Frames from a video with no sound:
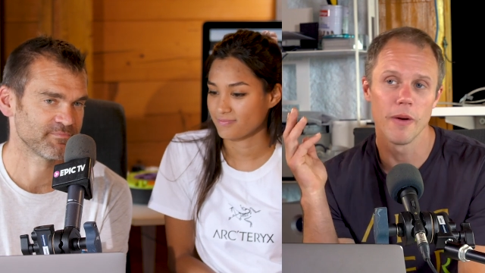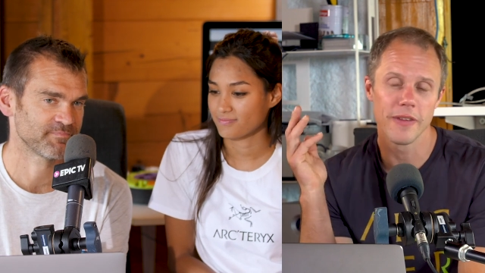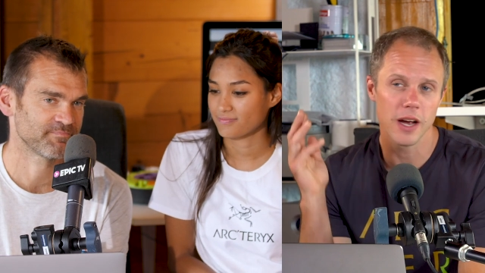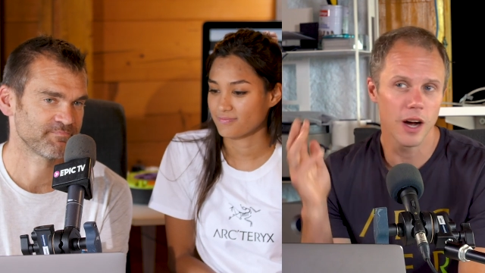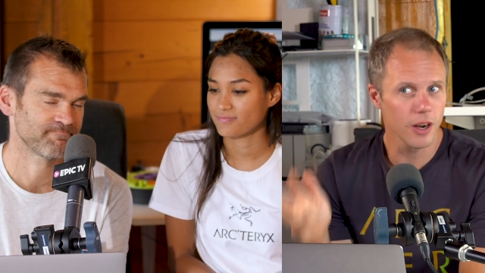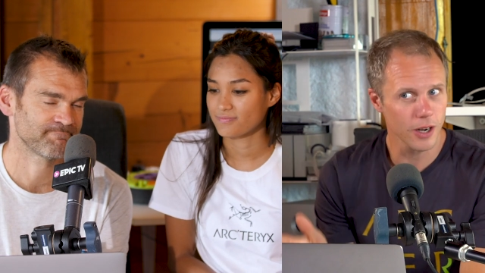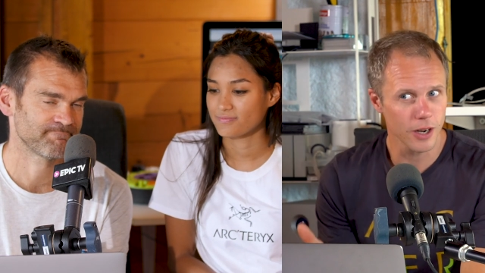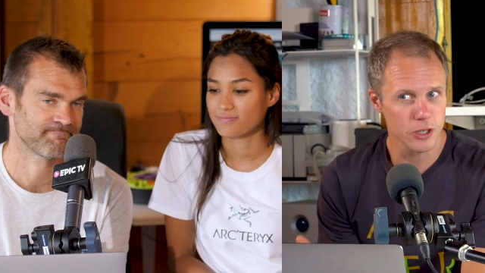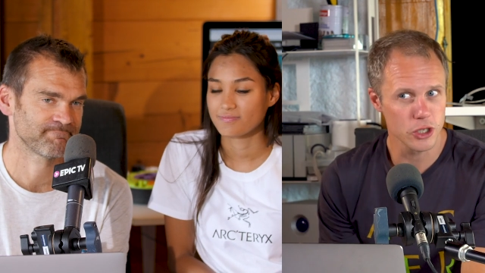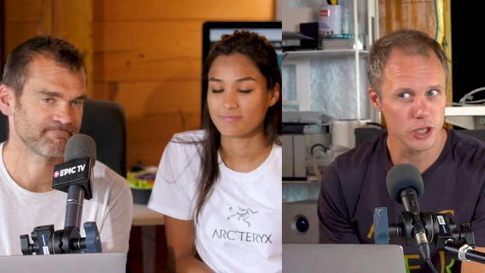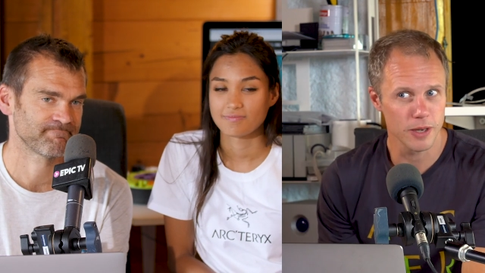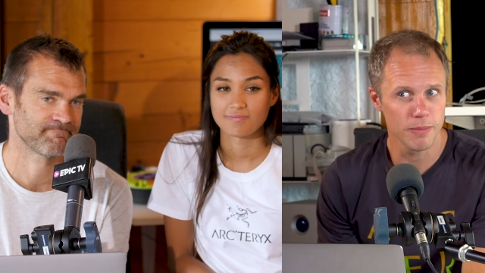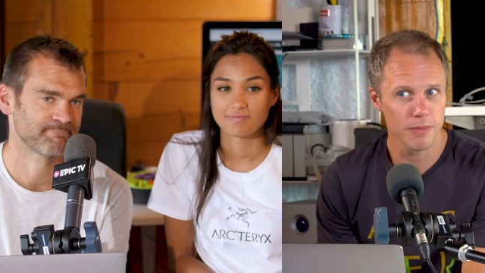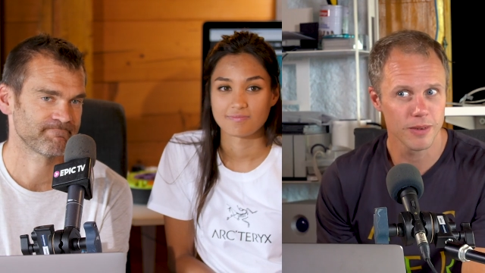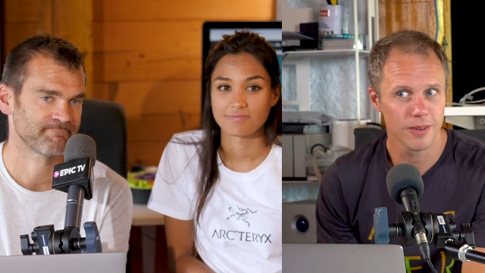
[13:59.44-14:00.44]
Speaker 1: are at the Arcos
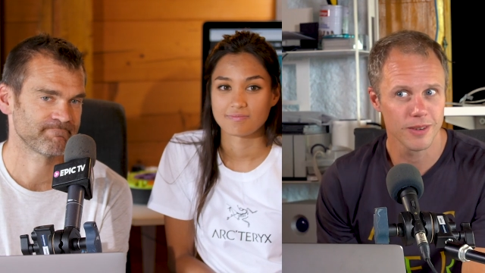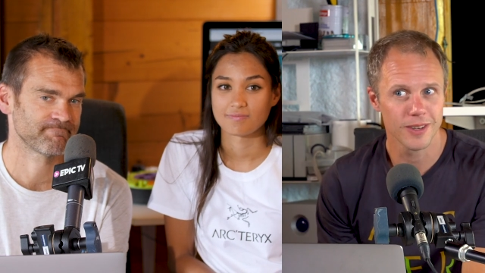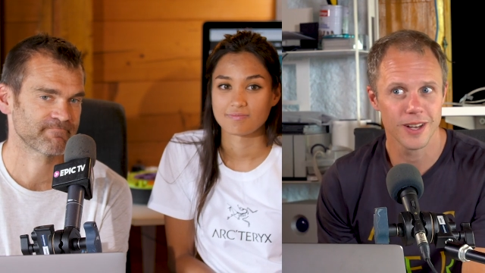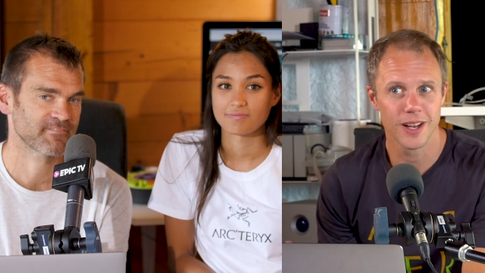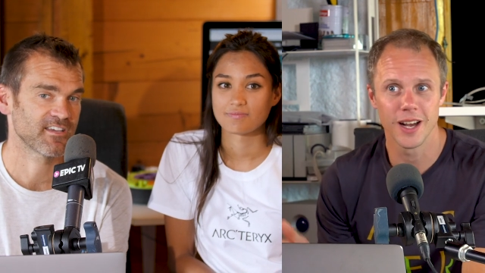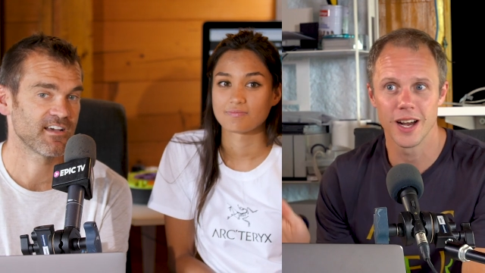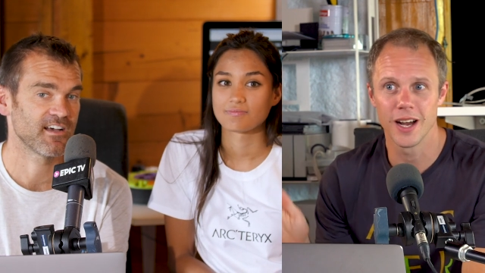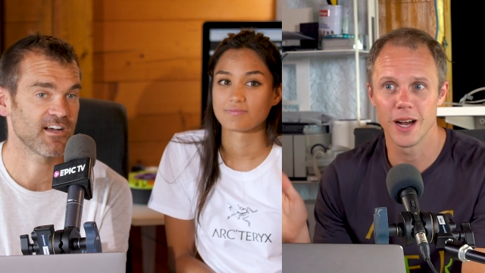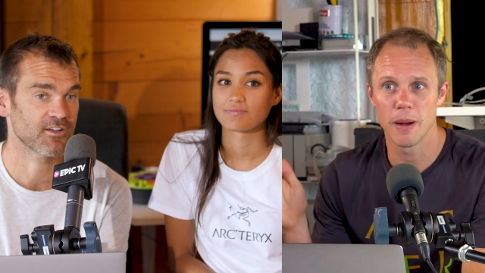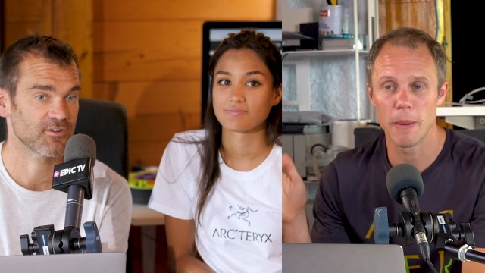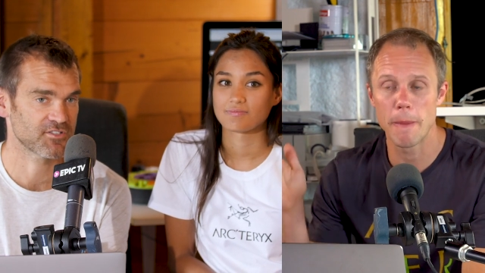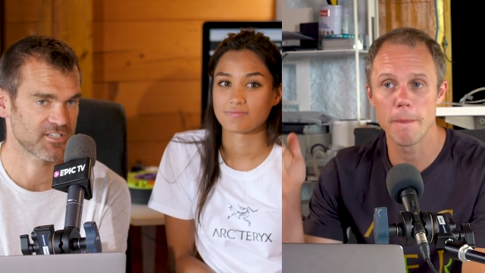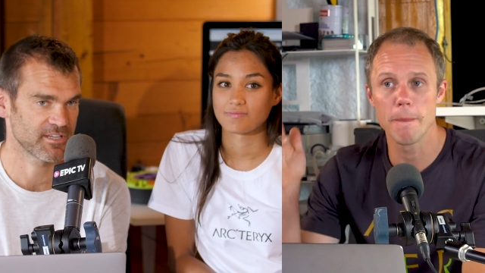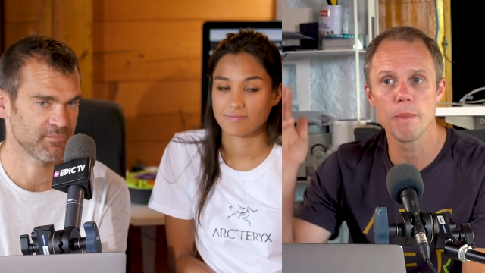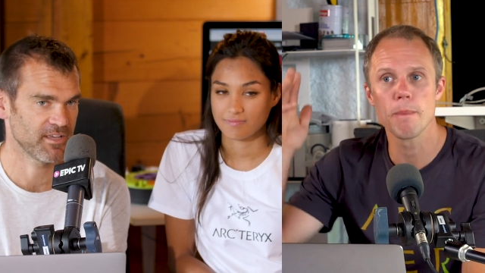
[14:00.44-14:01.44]
gym. Uh, Arcos
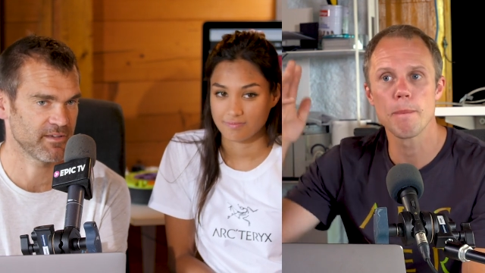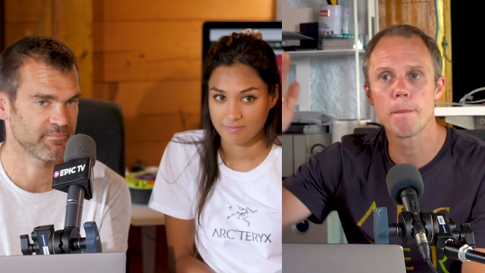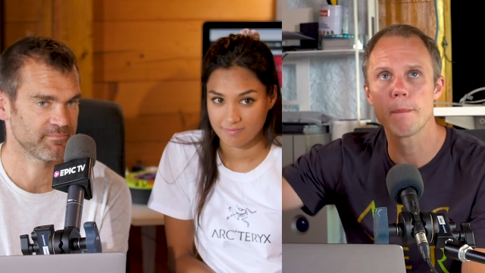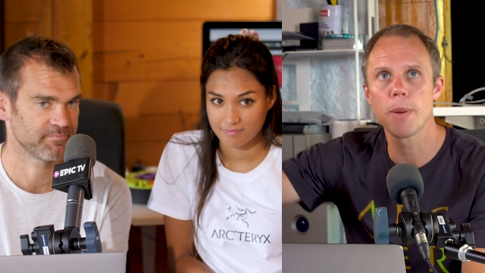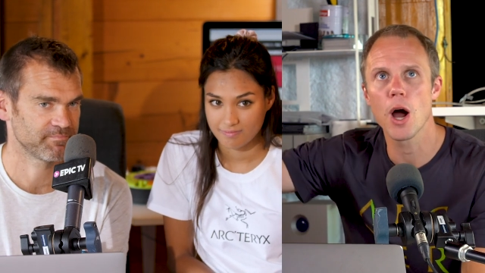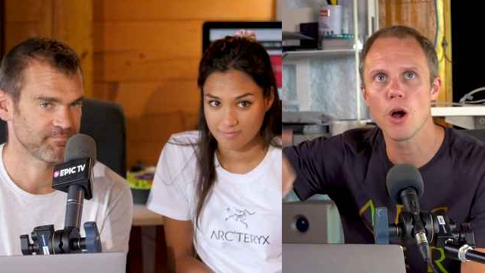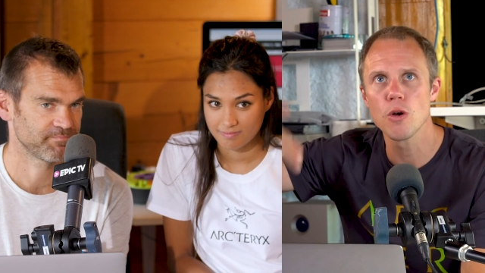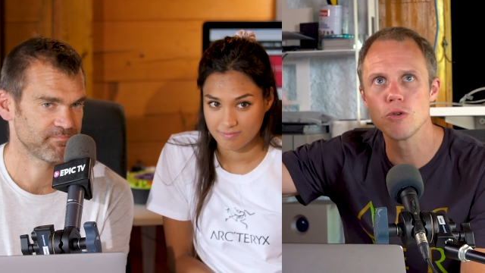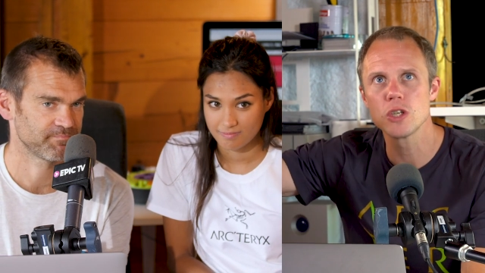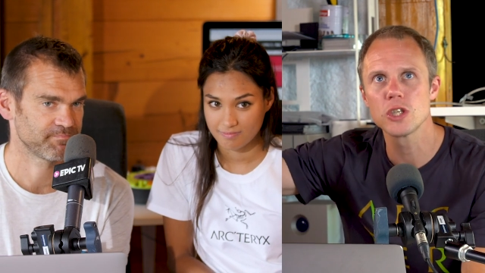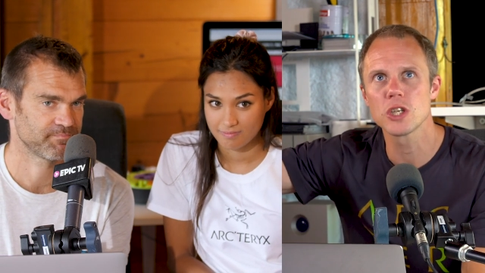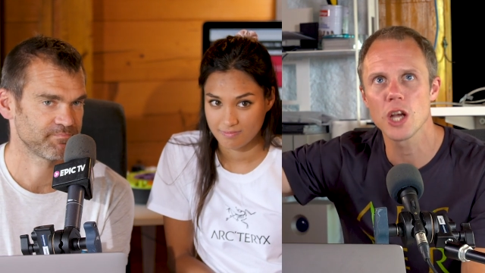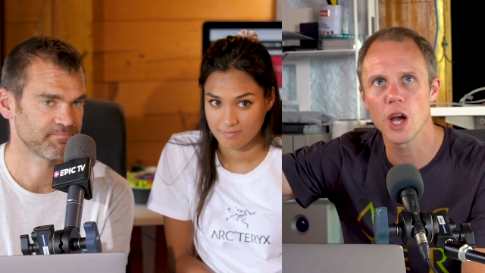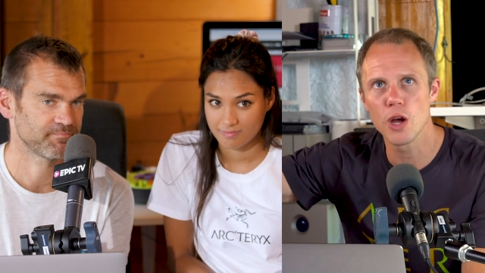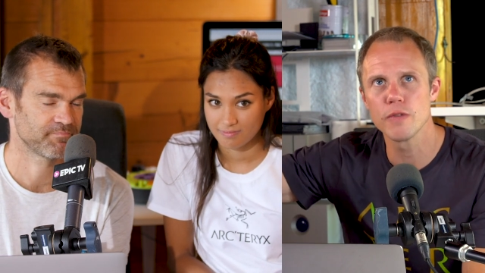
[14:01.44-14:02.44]
gym, yeah. Post
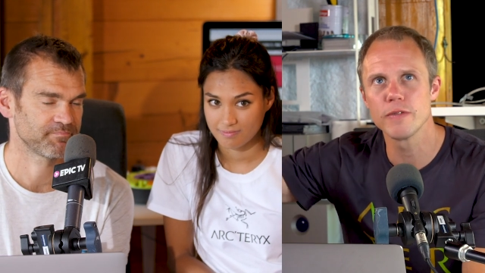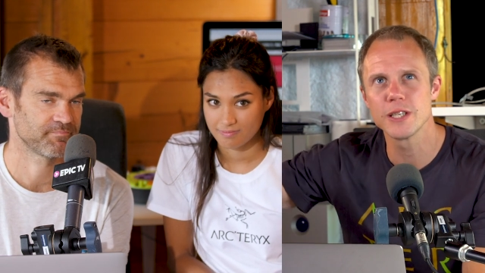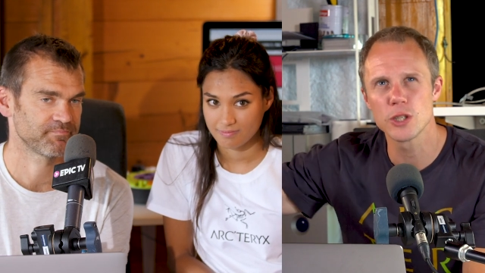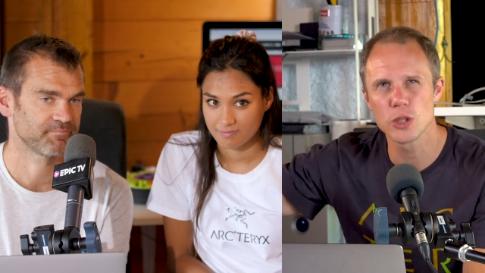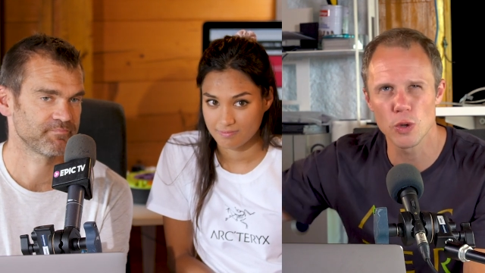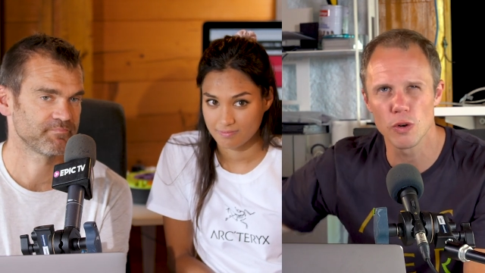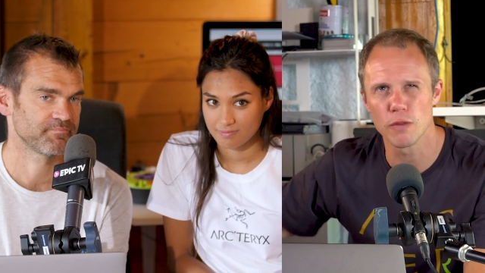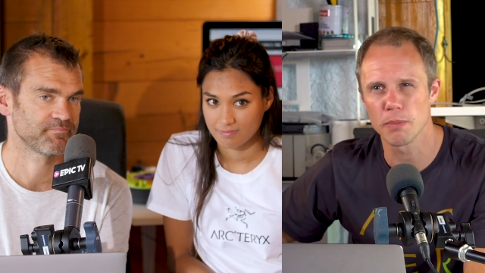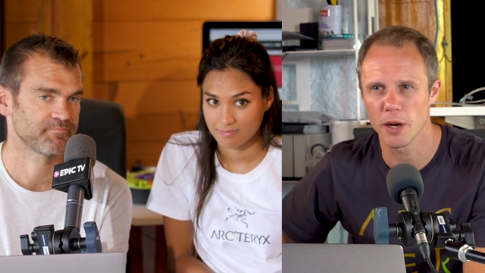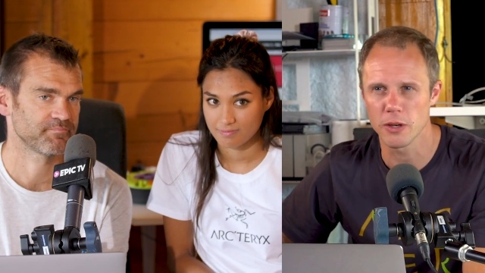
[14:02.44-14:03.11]
COVID, sort of